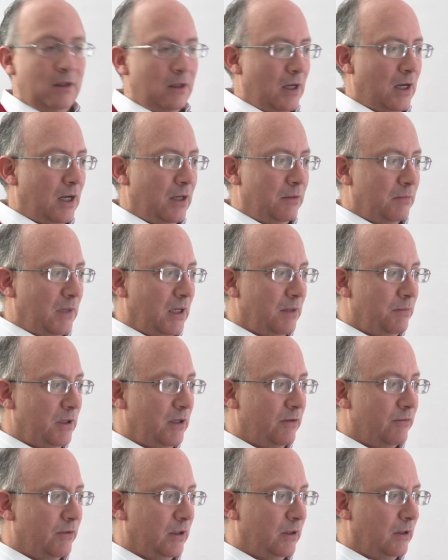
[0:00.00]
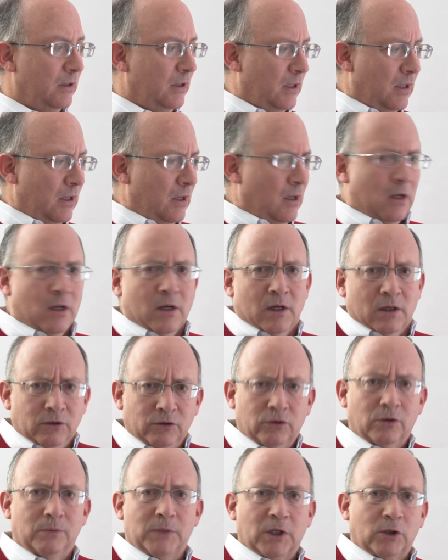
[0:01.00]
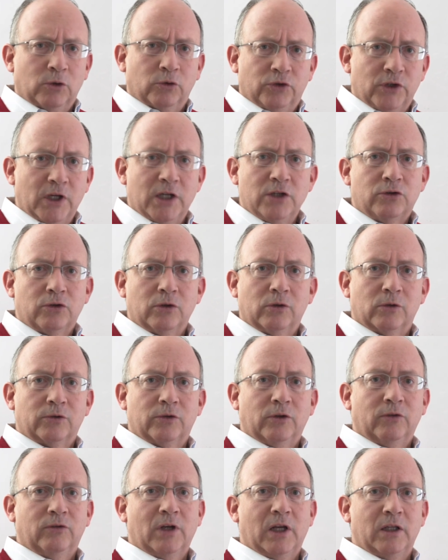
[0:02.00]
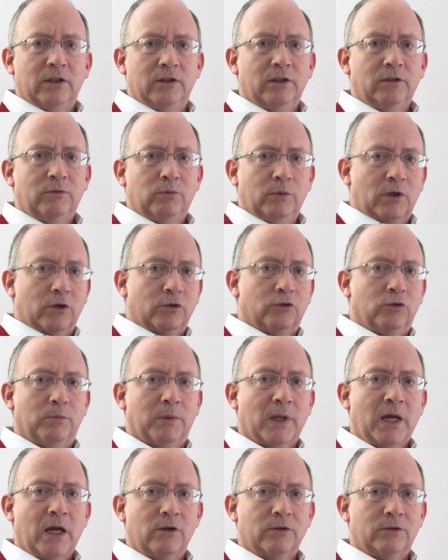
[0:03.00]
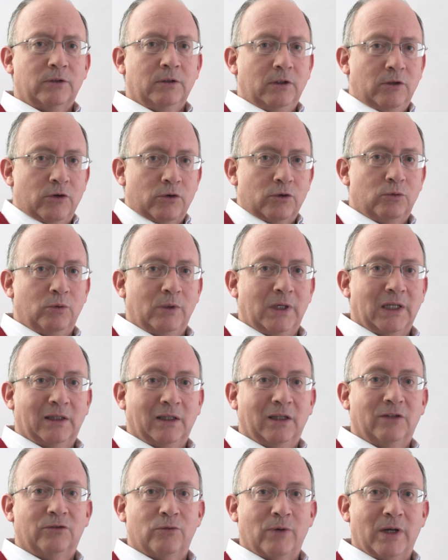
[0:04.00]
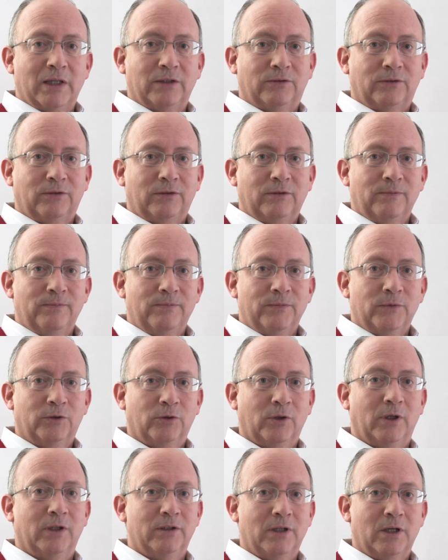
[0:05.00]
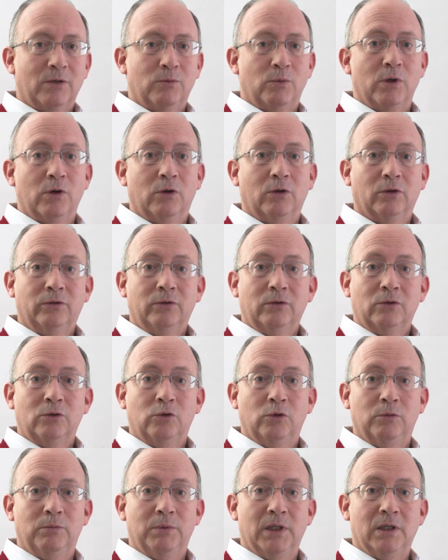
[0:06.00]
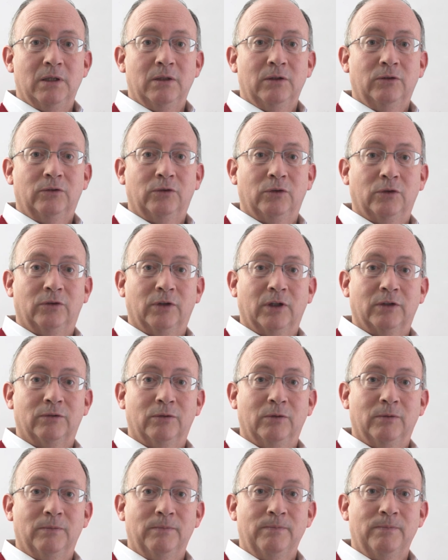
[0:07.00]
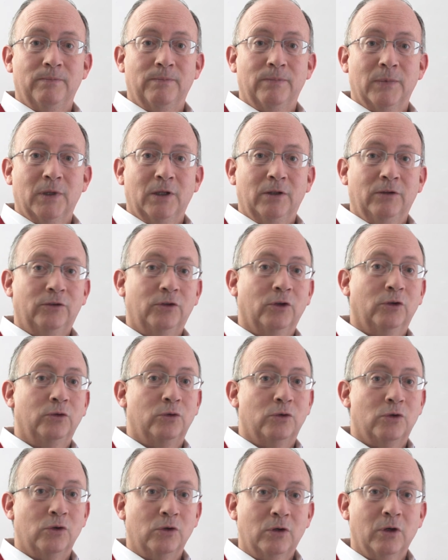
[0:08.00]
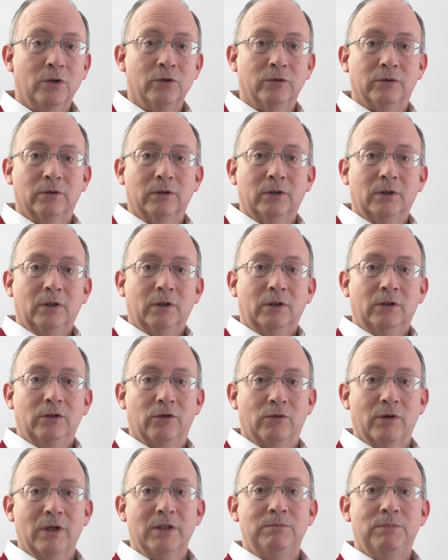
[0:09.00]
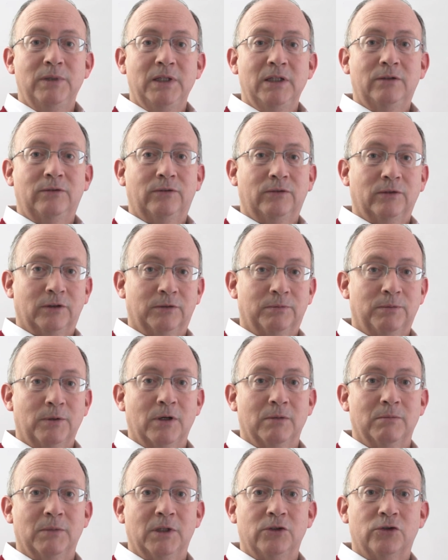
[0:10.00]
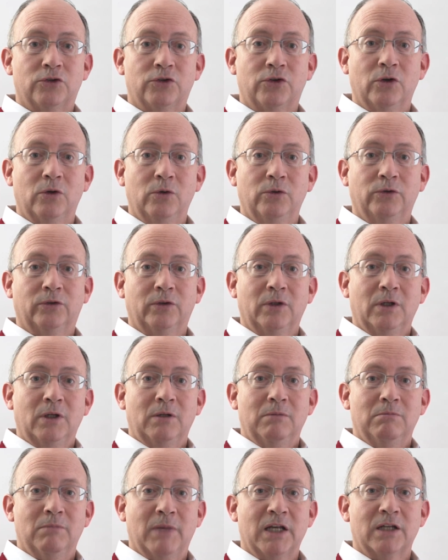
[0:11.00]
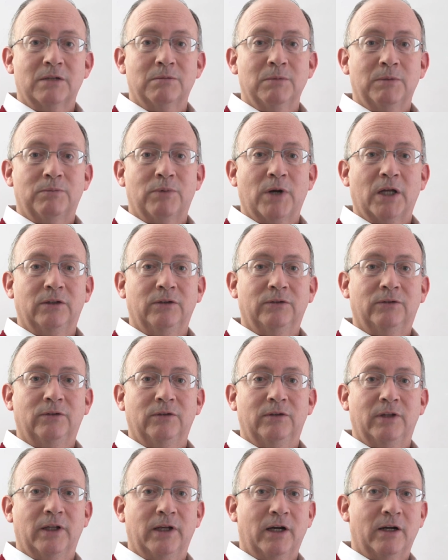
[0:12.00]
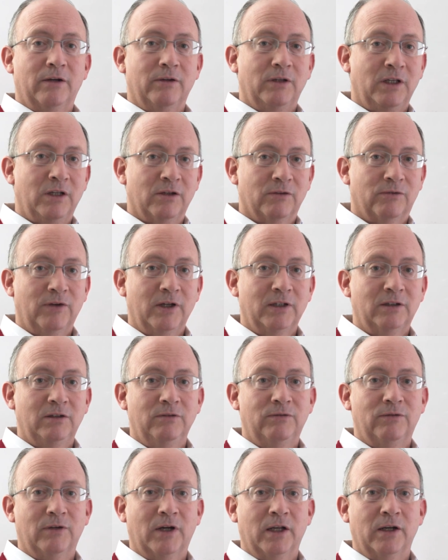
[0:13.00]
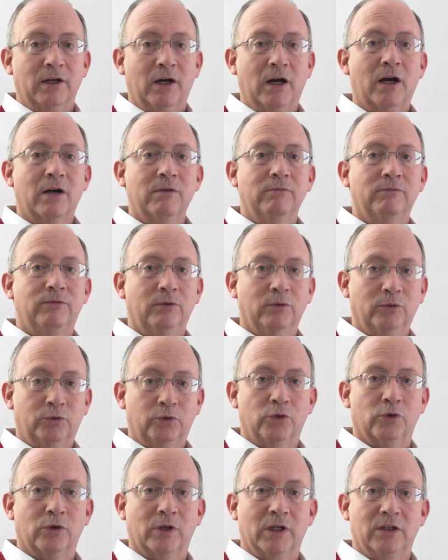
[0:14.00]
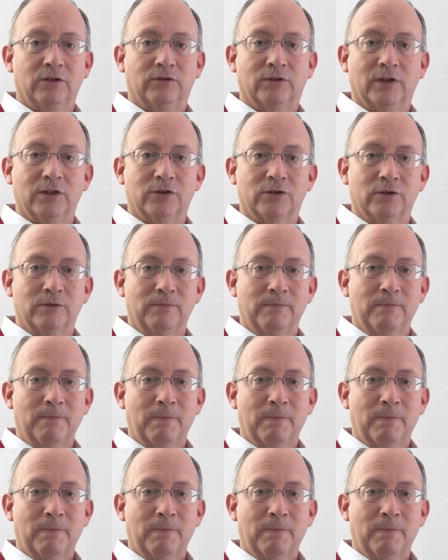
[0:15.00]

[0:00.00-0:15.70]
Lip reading: and maybe even some negotiation or something like this with our suppliers in order to get less reds so that then we all could be successful? So to conclude, the red beads experiment shows management practices that are ineffective and harmful to the organization.